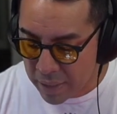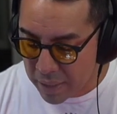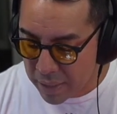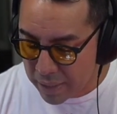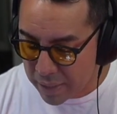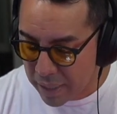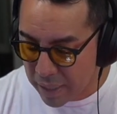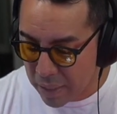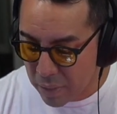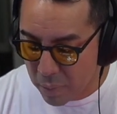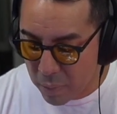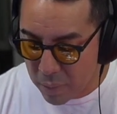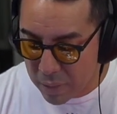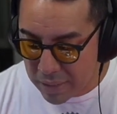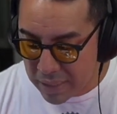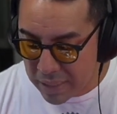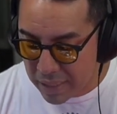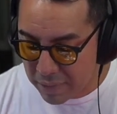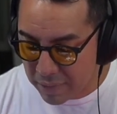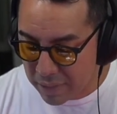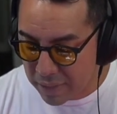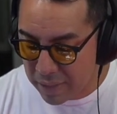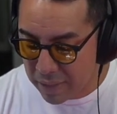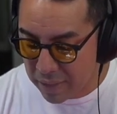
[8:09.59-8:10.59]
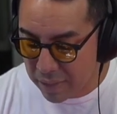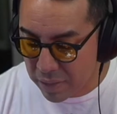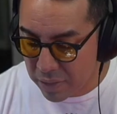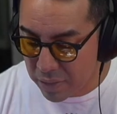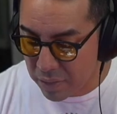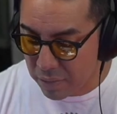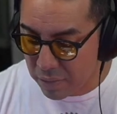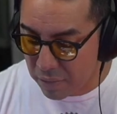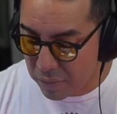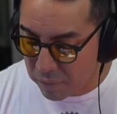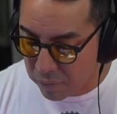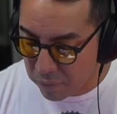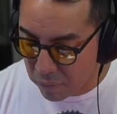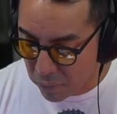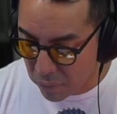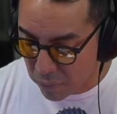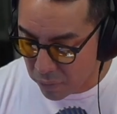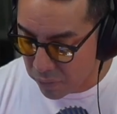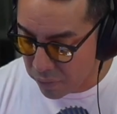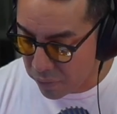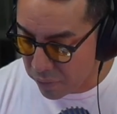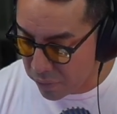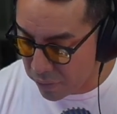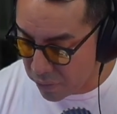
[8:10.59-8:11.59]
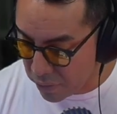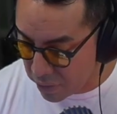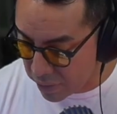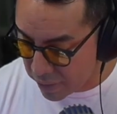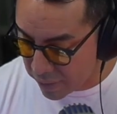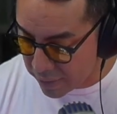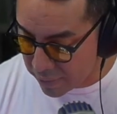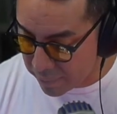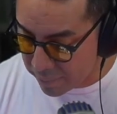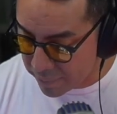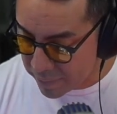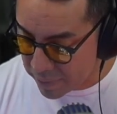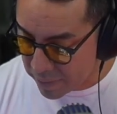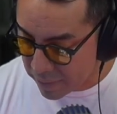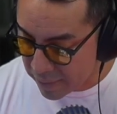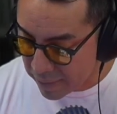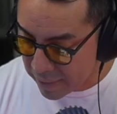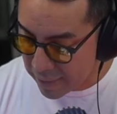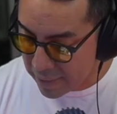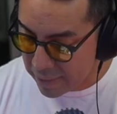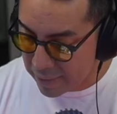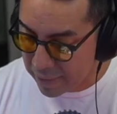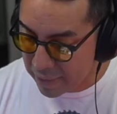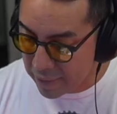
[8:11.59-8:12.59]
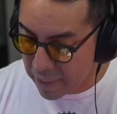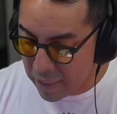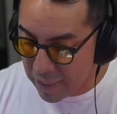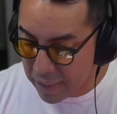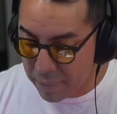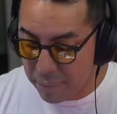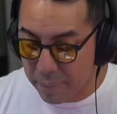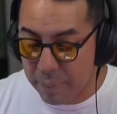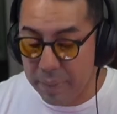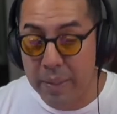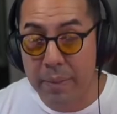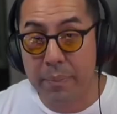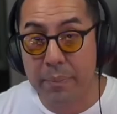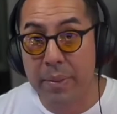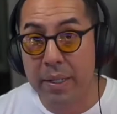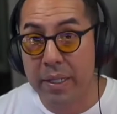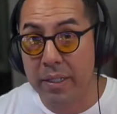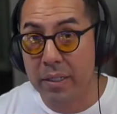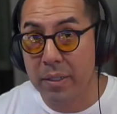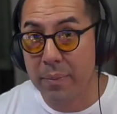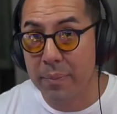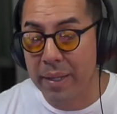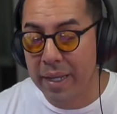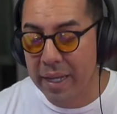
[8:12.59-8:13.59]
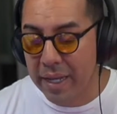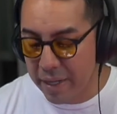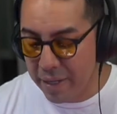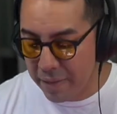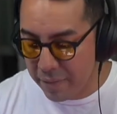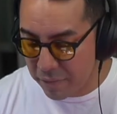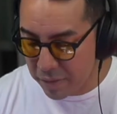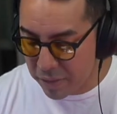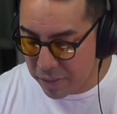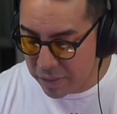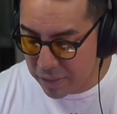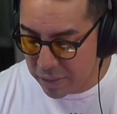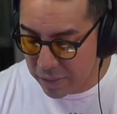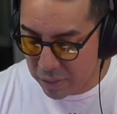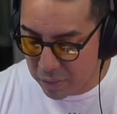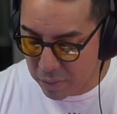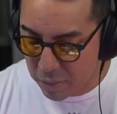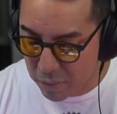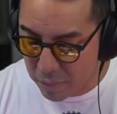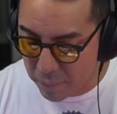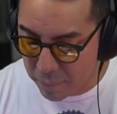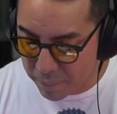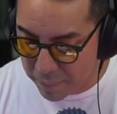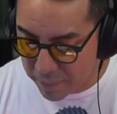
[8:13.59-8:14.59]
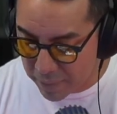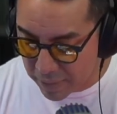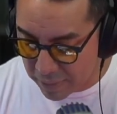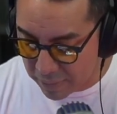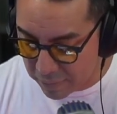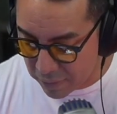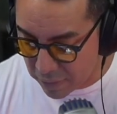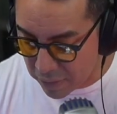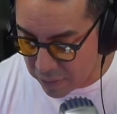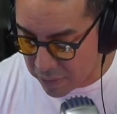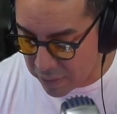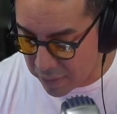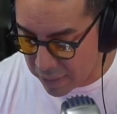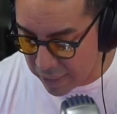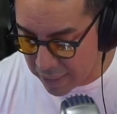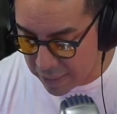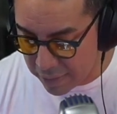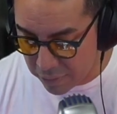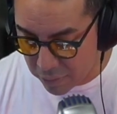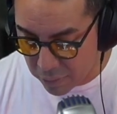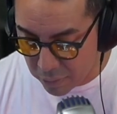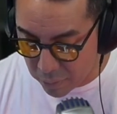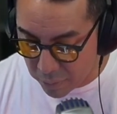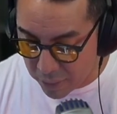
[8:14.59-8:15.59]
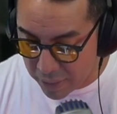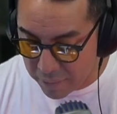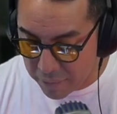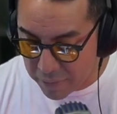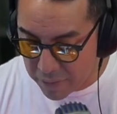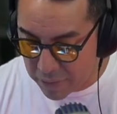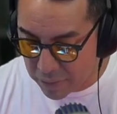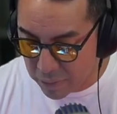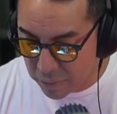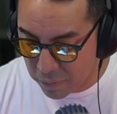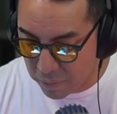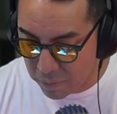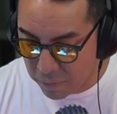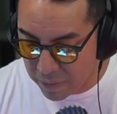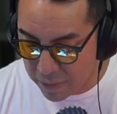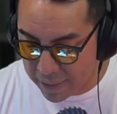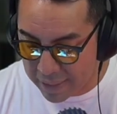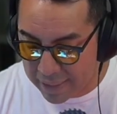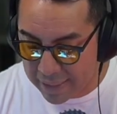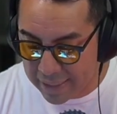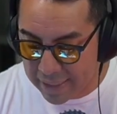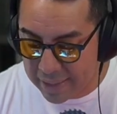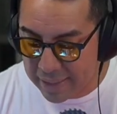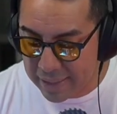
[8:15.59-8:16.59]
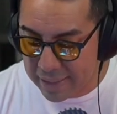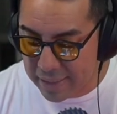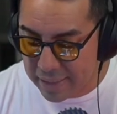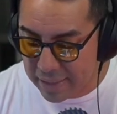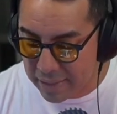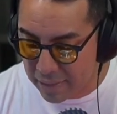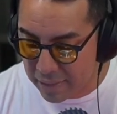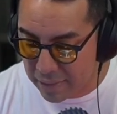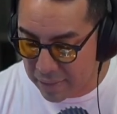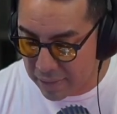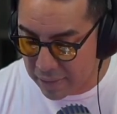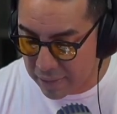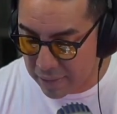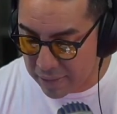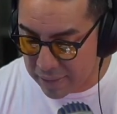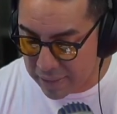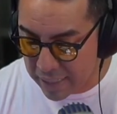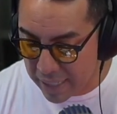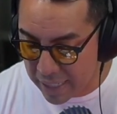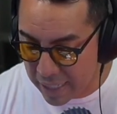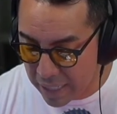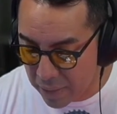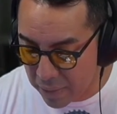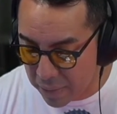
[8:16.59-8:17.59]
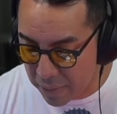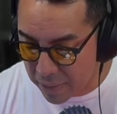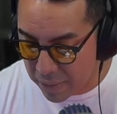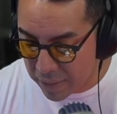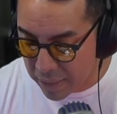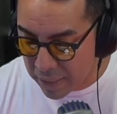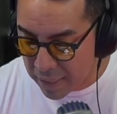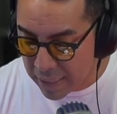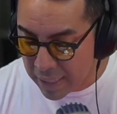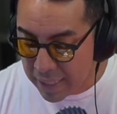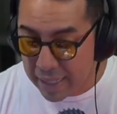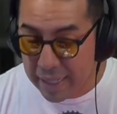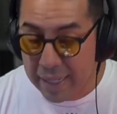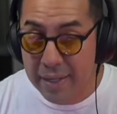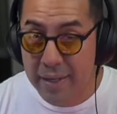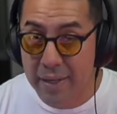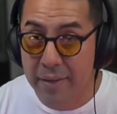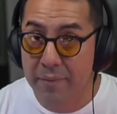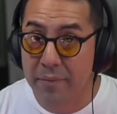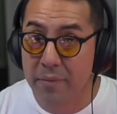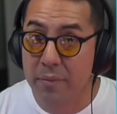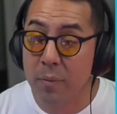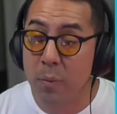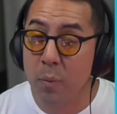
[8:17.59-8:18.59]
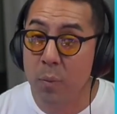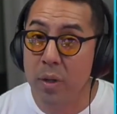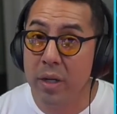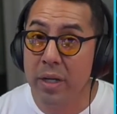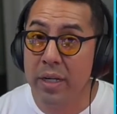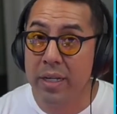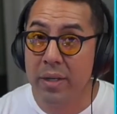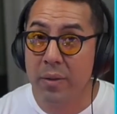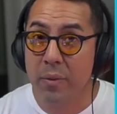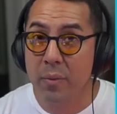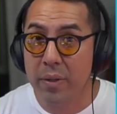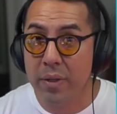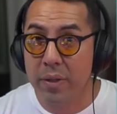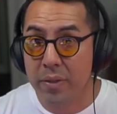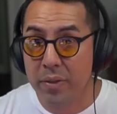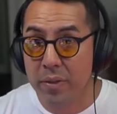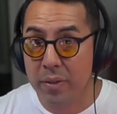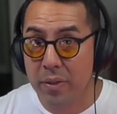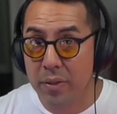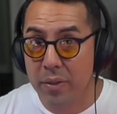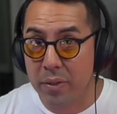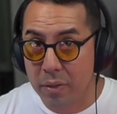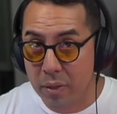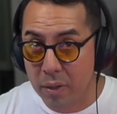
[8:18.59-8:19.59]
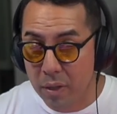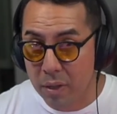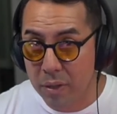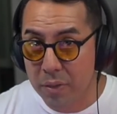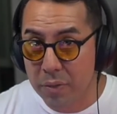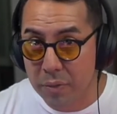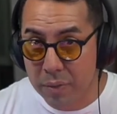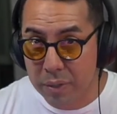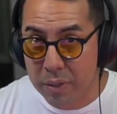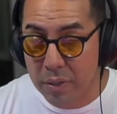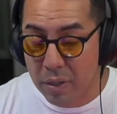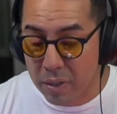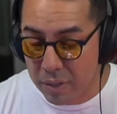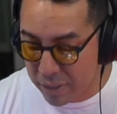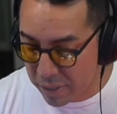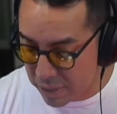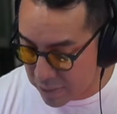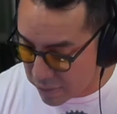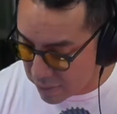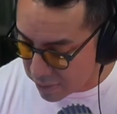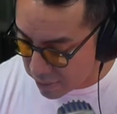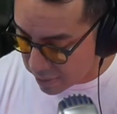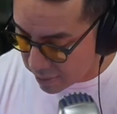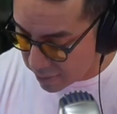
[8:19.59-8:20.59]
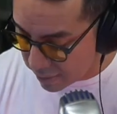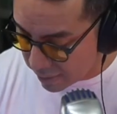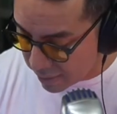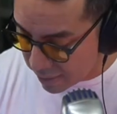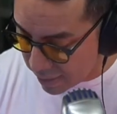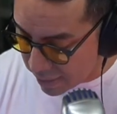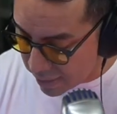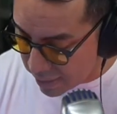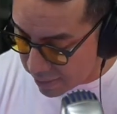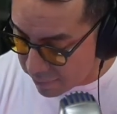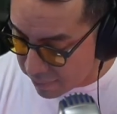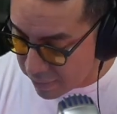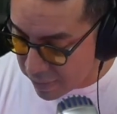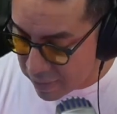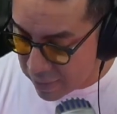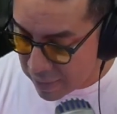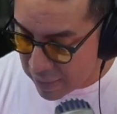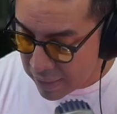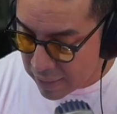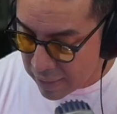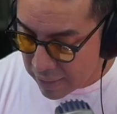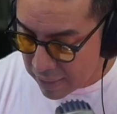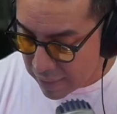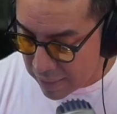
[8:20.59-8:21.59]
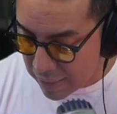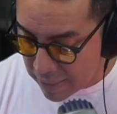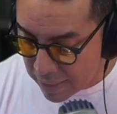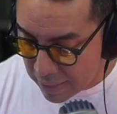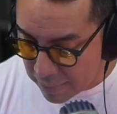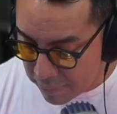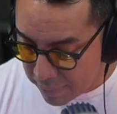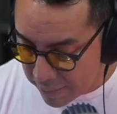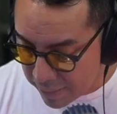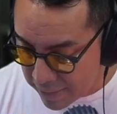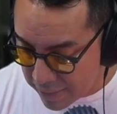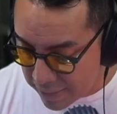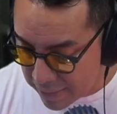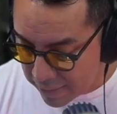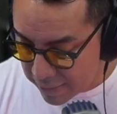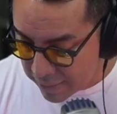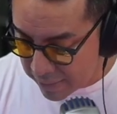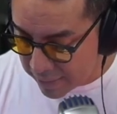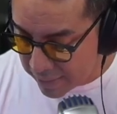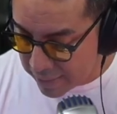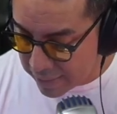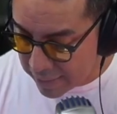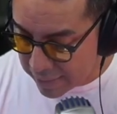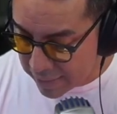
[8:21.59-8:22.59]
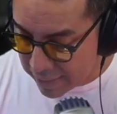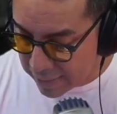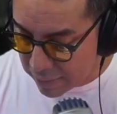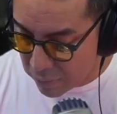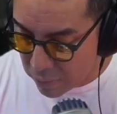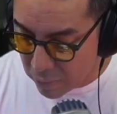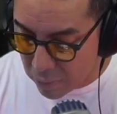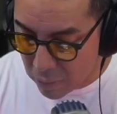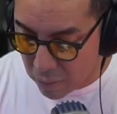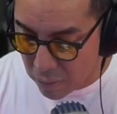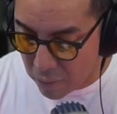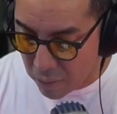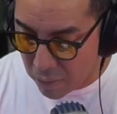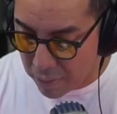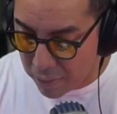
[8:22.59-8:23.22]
Now, once I've cleared floor 30 and gone and picked up every single and gone through every single fight in this tower, and I've won it with all 3 guardians alive, I basically go.